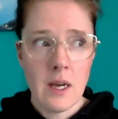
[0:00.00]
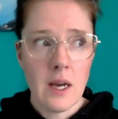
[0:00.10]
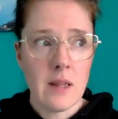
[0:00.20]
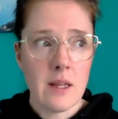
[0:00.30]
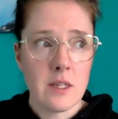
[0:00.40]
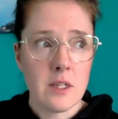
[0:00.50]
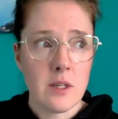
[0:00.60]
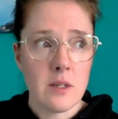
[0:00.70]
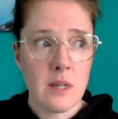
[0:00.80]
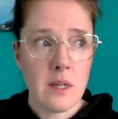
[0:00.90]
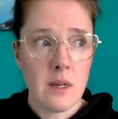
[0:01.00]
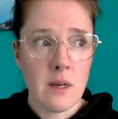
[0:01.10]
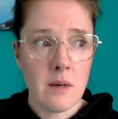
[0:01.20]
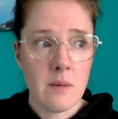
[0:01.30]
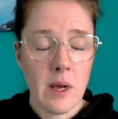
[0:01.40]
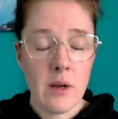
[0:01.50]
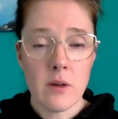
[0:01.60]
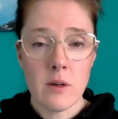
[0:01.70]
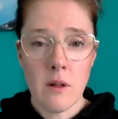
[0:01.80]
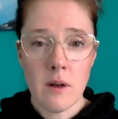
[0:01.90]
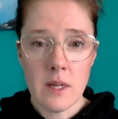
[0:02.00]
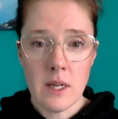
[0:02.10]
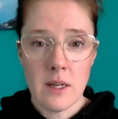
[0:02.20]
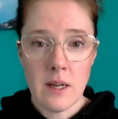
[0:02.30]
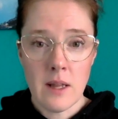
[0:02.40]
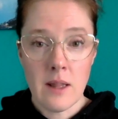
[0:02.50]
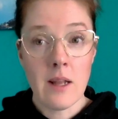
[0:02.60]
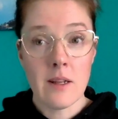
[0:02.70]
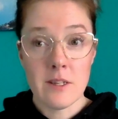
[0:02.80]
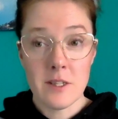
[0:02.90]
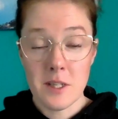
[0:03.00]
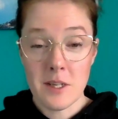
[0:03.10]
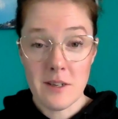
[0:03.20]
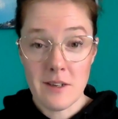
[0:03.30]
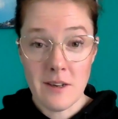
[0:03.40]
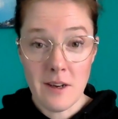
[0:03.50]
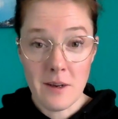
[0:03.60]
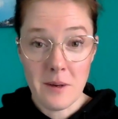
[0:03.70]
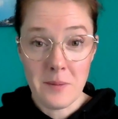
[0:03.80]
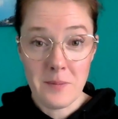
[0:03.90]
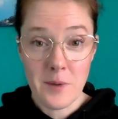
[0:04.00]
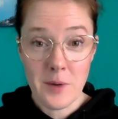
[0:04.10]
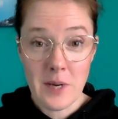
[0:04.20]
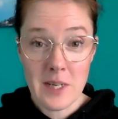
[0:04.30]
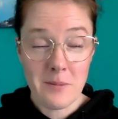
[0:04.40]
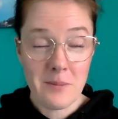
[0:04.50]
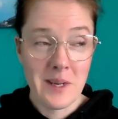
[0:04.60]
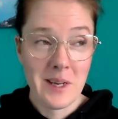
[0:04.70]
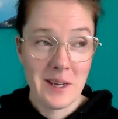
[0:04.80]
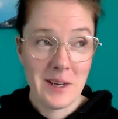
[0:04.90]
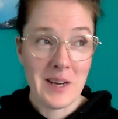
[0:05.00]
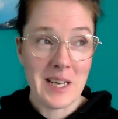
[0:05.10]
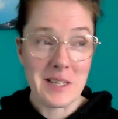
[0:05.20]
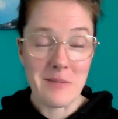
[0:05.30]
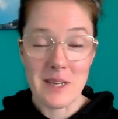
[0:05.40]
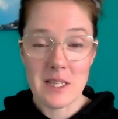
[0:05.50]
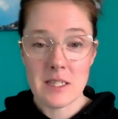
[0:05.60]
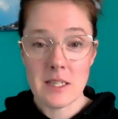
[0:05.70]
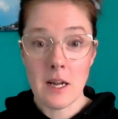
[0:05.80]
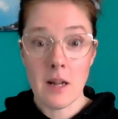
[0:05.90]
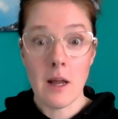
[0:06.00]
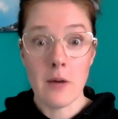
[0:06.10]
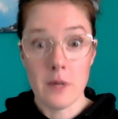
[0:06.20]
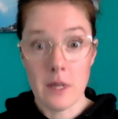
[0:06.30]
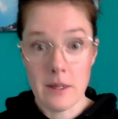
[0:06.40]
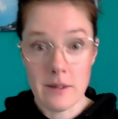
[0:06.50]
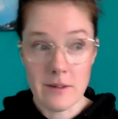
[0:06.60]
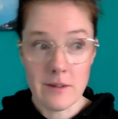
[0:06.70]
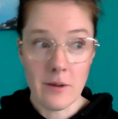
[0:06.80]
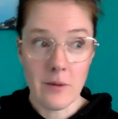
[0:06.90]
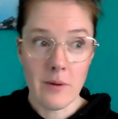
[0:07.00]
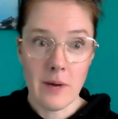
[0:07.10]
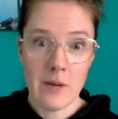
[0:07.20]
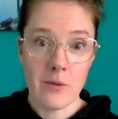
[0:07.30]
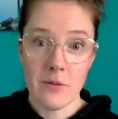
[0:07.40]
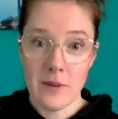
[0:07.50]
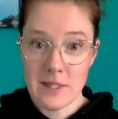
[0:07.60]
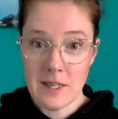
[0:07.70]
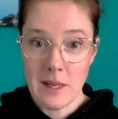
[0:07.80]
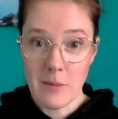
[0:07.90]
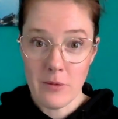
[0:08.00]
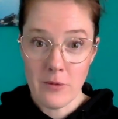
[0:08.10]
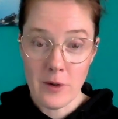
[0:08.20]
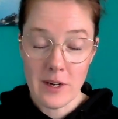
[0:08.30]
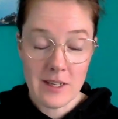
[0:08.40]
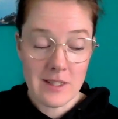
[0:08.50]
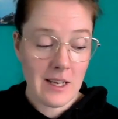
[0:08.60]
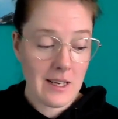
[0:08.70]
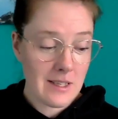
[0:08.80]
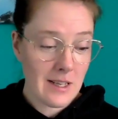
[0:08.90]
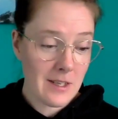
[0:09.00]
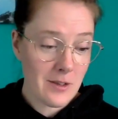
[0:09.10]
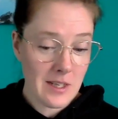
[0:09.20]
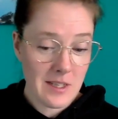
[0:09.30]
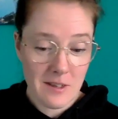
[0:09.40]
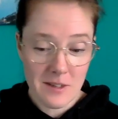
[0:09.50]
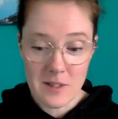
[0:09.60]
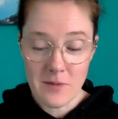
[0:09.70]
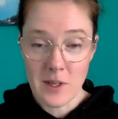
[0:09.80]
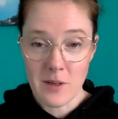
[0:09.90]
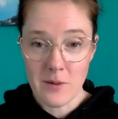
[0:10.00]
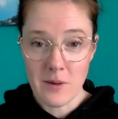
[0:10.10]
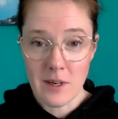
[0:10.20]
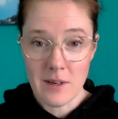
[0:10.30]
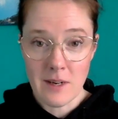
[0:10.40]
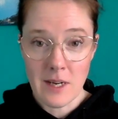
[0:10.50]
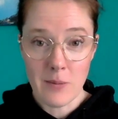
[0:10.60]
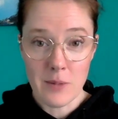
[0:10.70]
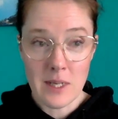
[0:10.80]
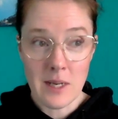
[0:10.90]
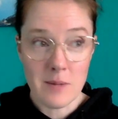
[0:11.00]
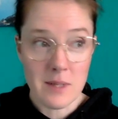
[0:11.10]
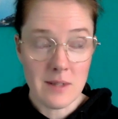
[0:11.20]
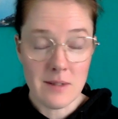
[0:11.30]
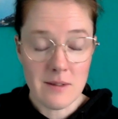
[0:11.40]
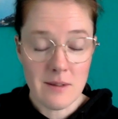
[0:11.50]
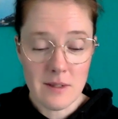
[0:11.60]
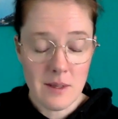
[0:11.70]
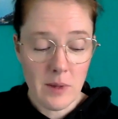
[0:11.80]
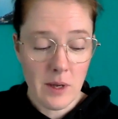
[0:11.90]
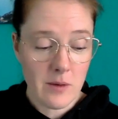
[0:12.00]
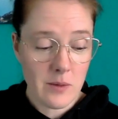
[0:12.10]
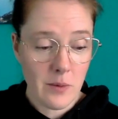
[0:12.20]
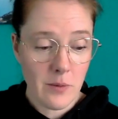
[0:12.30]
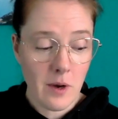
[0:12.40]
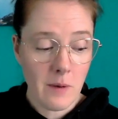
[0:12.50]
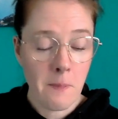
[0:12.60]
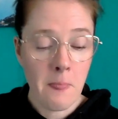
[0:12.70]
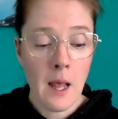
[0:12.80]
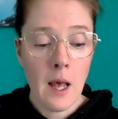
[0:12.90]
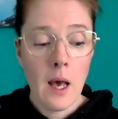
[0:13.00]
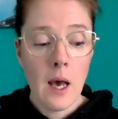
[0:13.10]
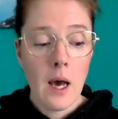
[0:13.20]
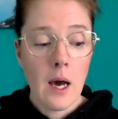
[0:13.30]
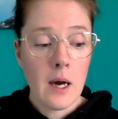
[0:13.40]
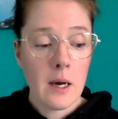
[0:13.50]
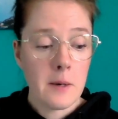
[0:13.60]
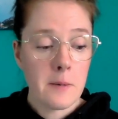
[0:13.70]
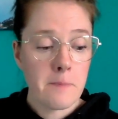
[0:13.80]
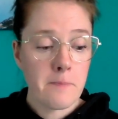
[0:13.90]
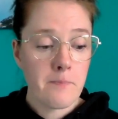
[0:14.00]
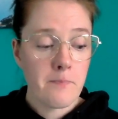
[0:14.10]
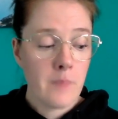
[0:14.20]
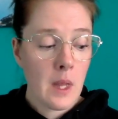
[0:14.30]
and then she said, I heard Claudine, and then she corrected me and she said Claudine. So I don't know if I said that before because, like I said, I tried to start this video a couple times and something always went wrong. Um,